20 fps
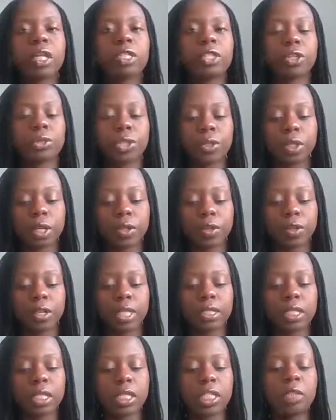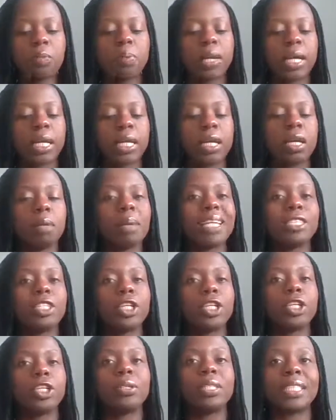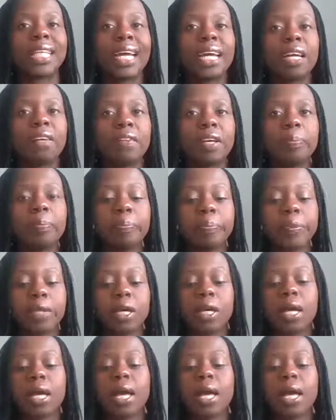So there's a study by Antonio Sacavem